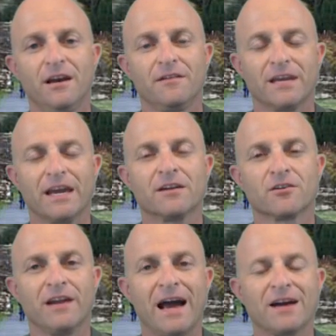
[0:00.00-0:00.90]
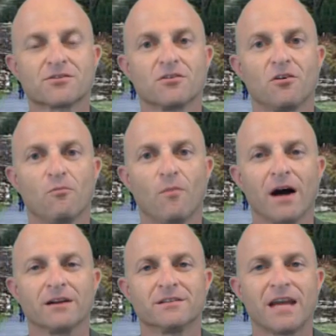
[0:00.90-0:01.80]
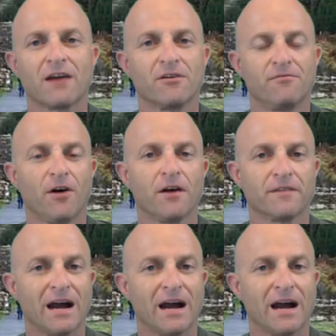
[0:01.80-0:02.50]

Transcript: the International Monetary Fund.